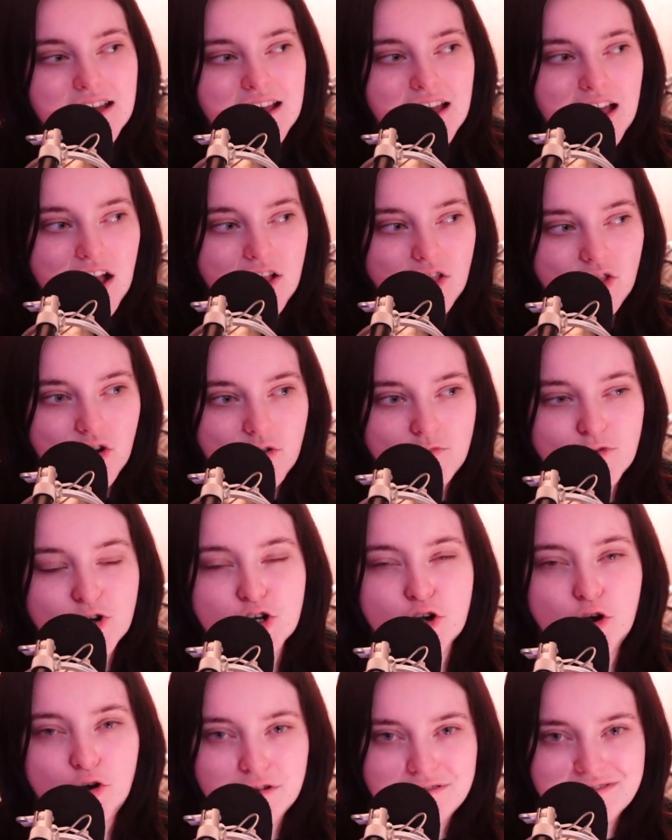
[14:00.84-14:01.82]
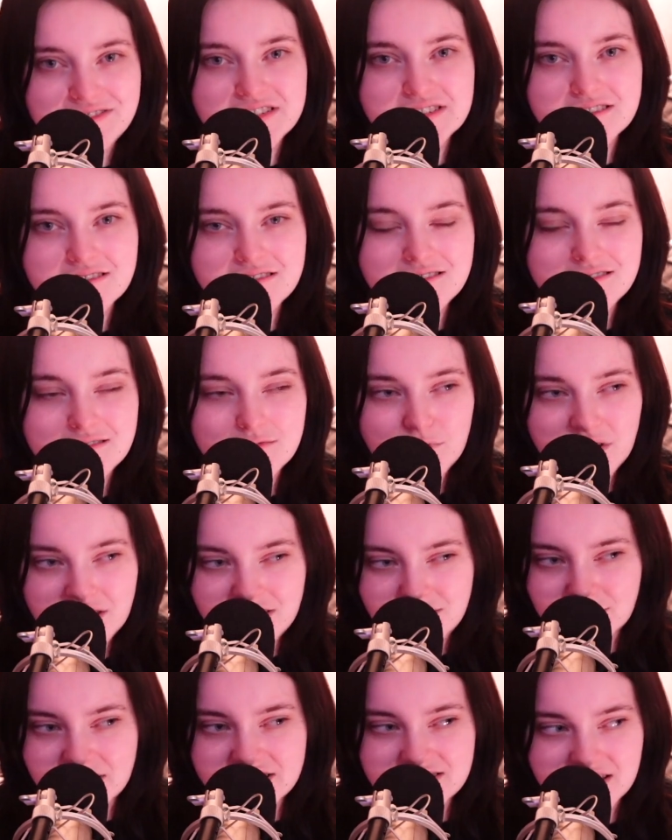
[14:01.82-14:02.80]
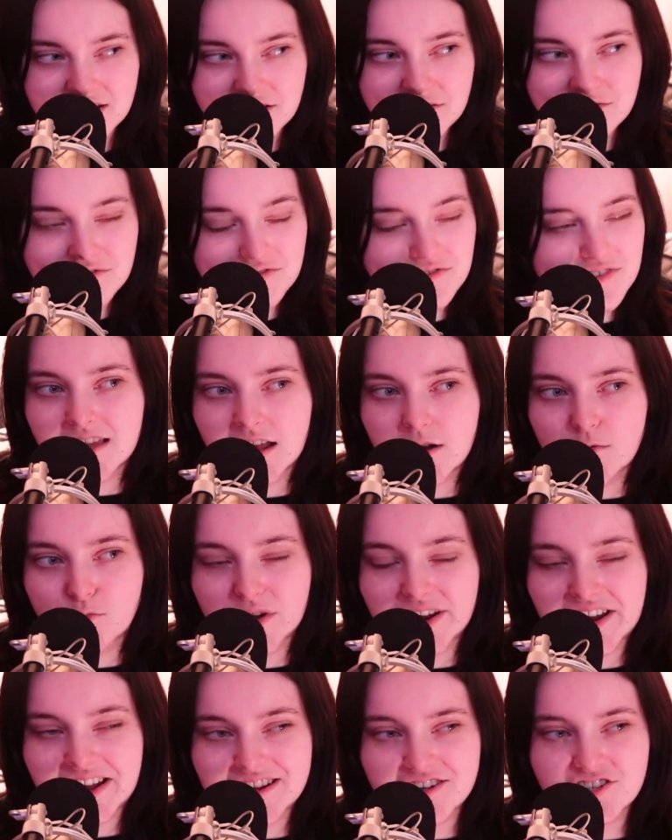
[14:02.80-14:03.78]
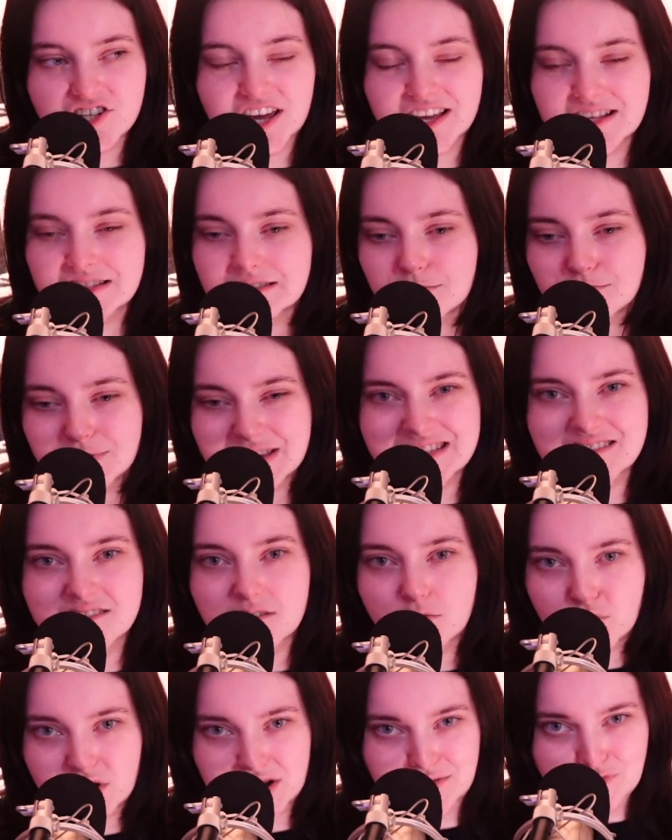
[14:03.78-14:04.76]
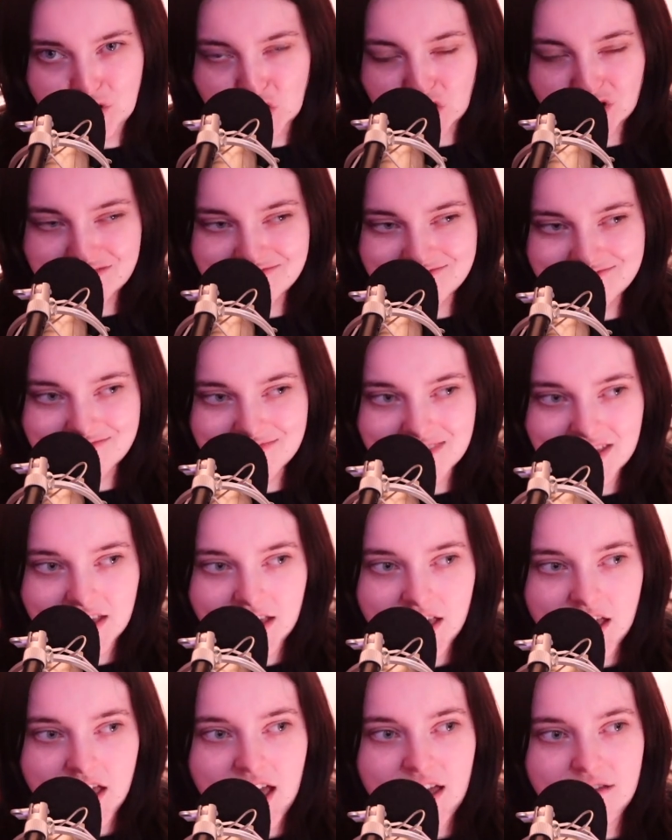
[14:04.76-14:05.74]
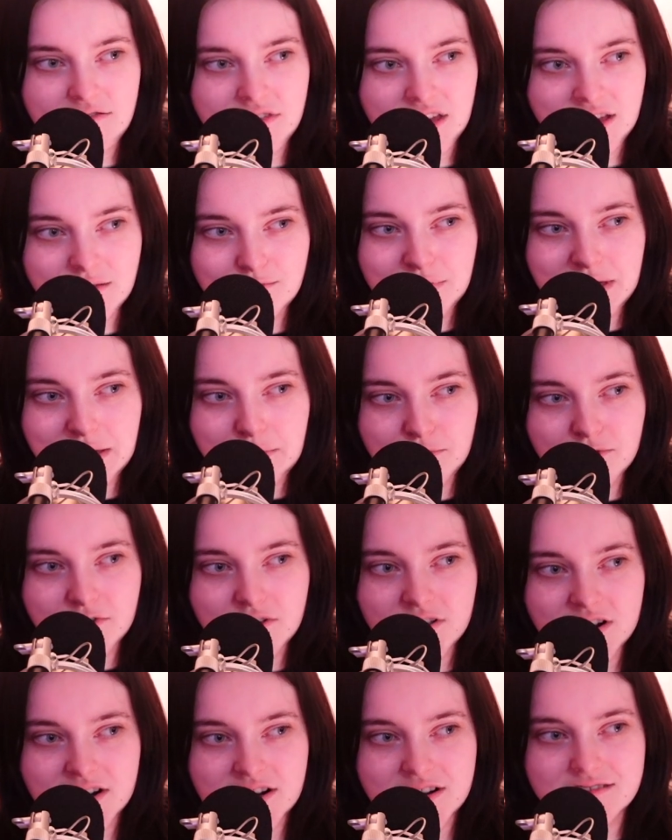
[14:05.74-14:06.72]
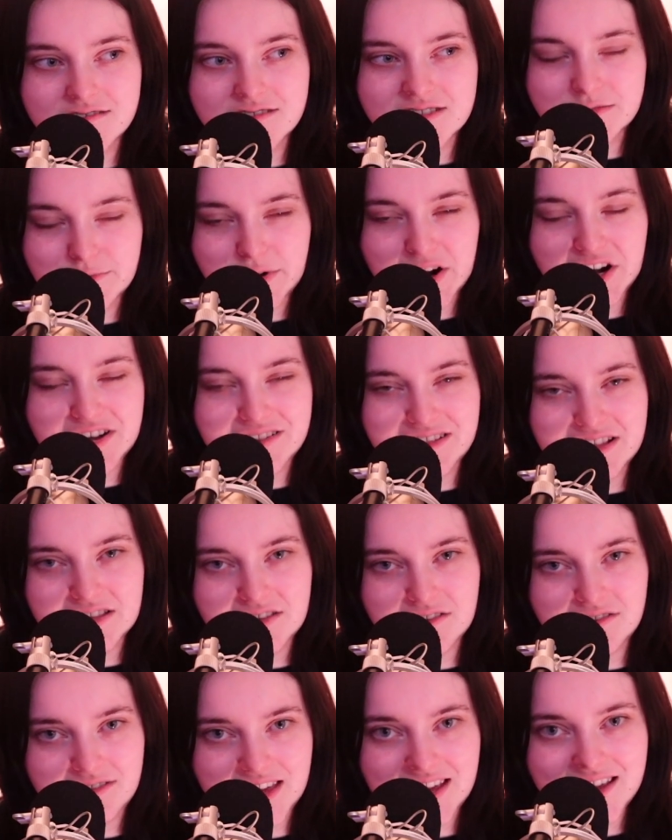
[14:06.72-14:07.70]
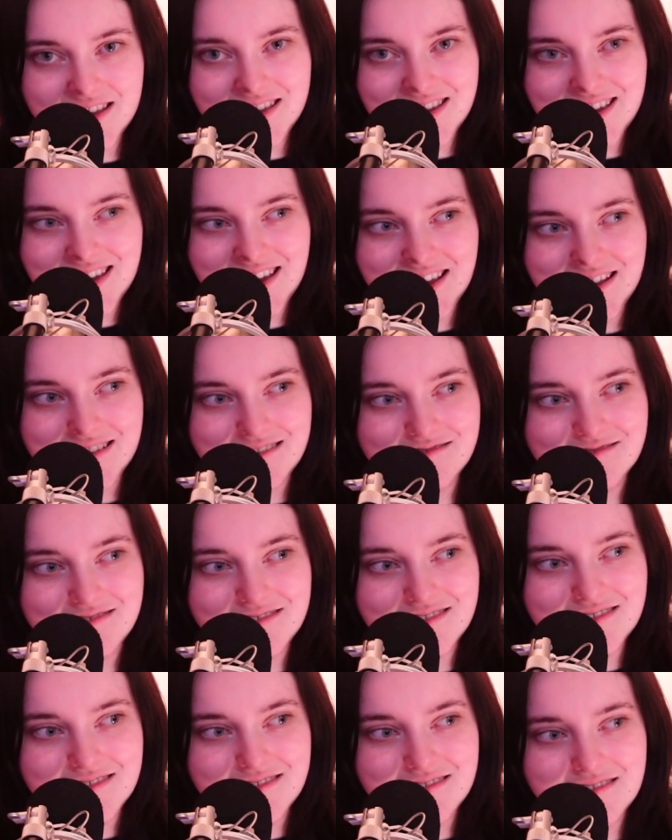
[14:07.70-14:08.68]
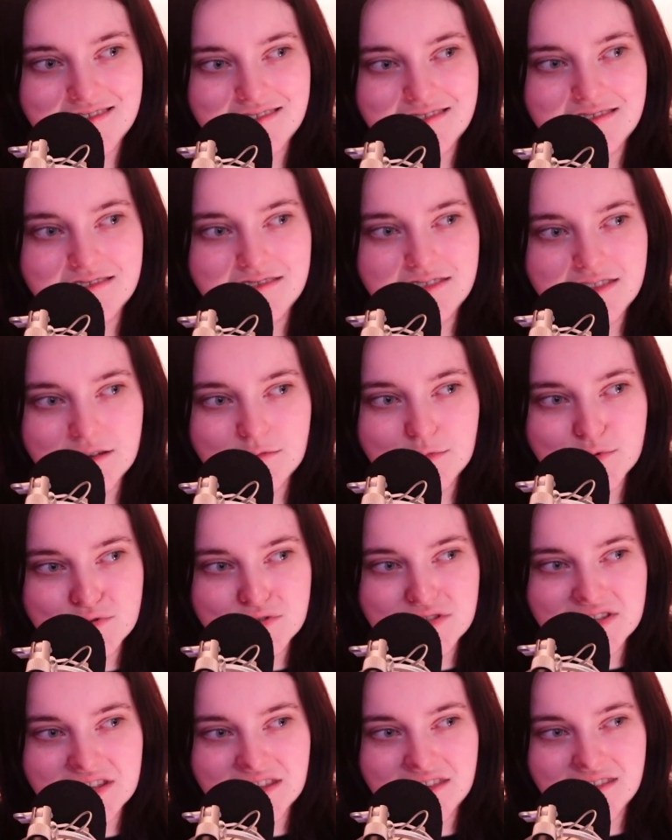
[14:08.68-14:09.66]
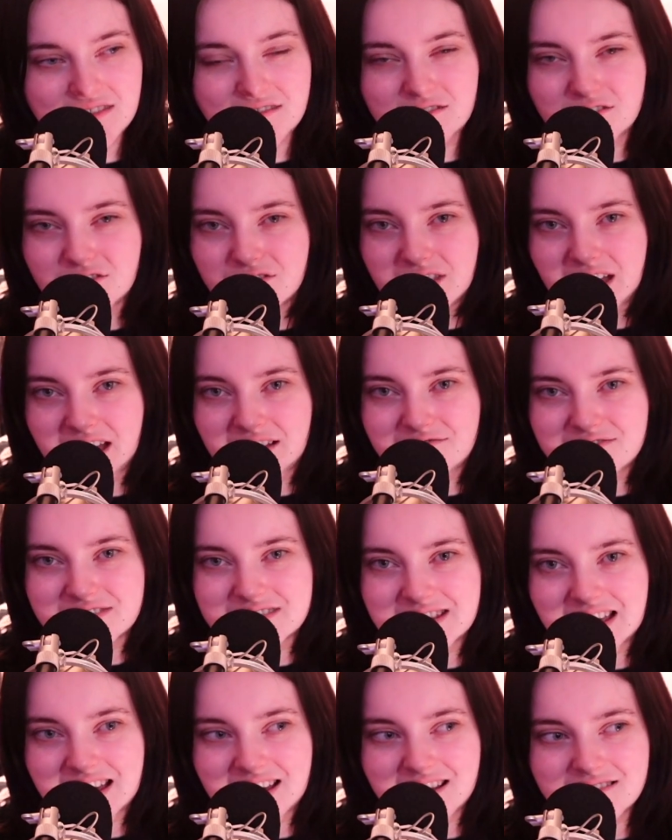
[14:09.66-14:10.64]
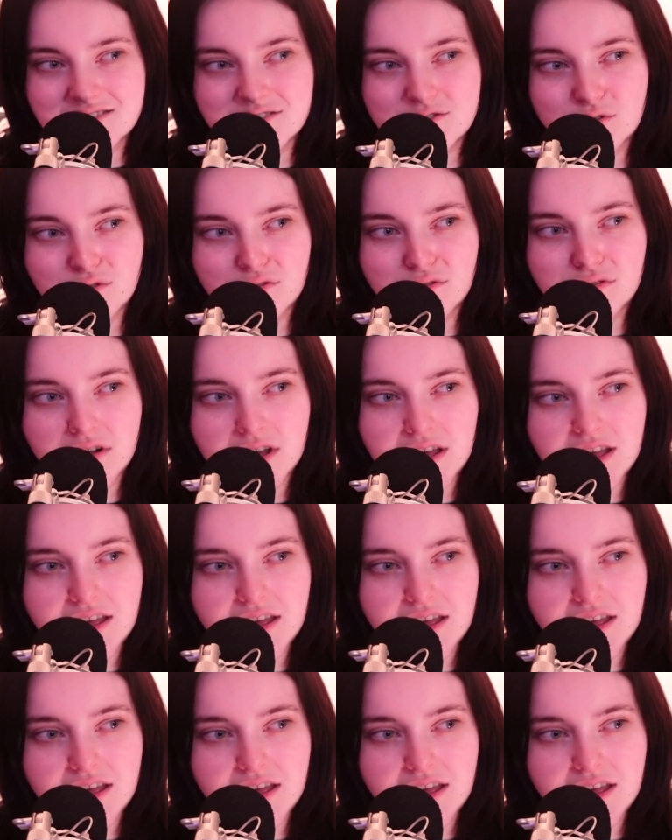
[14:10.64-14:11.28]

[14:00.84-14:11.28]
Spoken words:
a lot more confidence with myself than when I tried to be someone I'm not. I think people are smarter than you think and they will see through that facade. So,